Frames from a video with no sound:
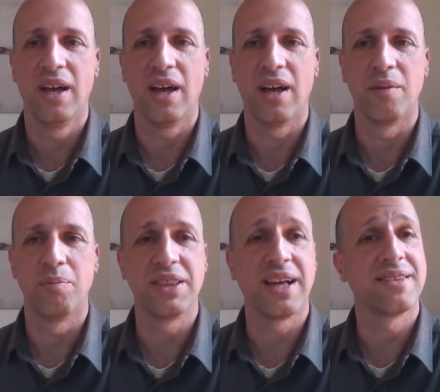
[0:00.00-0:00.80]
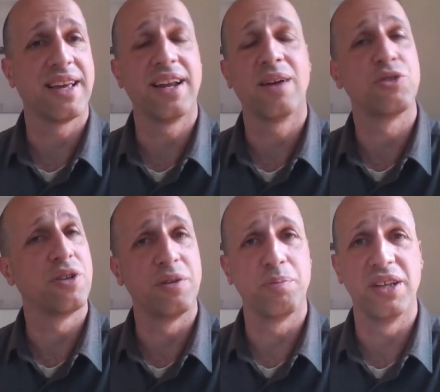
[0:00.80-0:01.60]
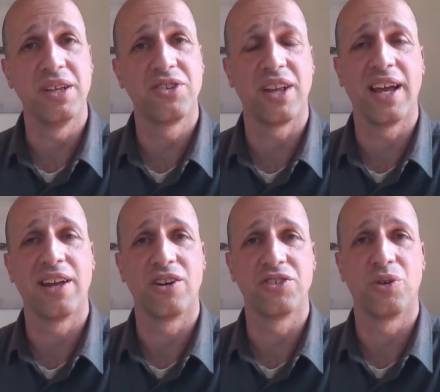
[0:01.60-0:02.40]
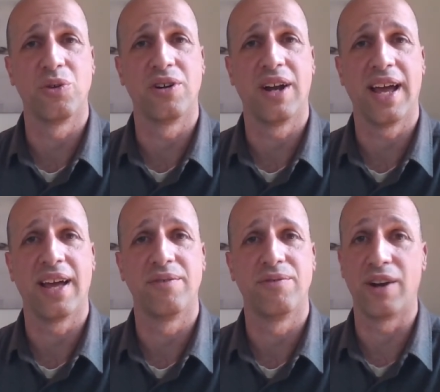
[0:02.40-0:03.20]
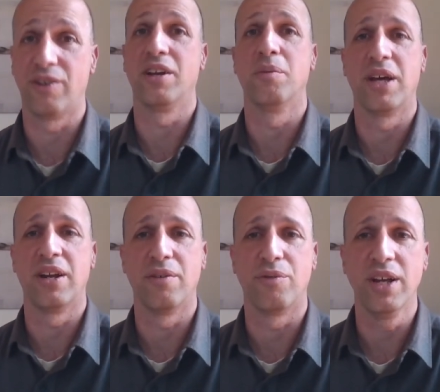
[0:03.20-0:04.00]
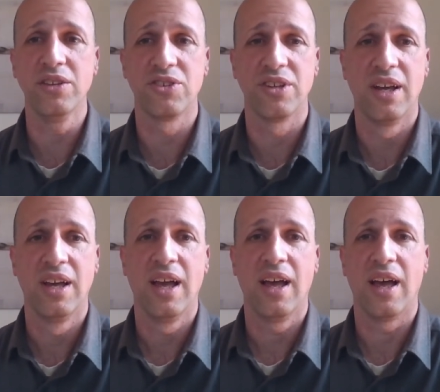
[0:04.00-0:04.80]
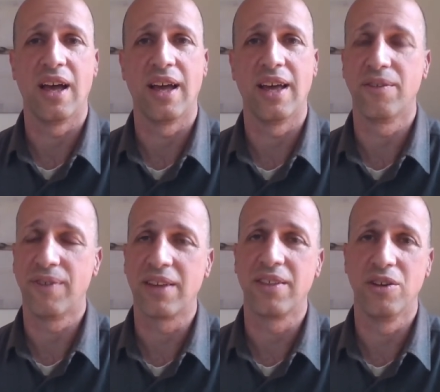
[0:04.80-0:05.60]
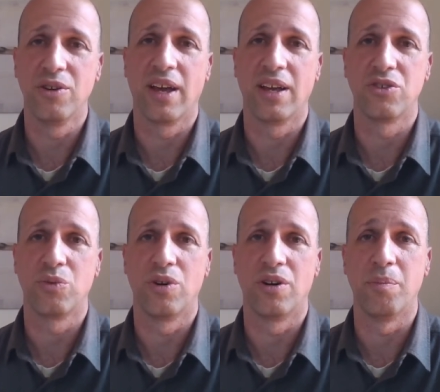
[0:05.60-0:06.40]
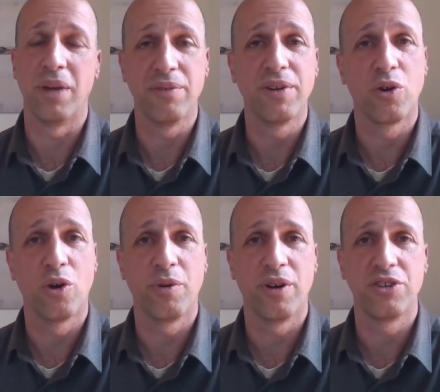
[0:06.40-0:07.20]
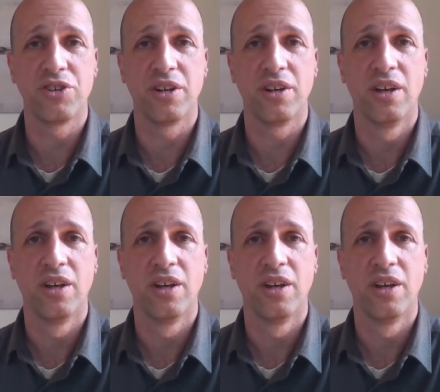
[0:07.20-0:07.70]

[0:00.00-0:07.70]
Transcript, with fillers: Uh, but that said, I was really pleased that A&R Solar had very competitive rates. Uh, and the fact that you guys were a benefit corporation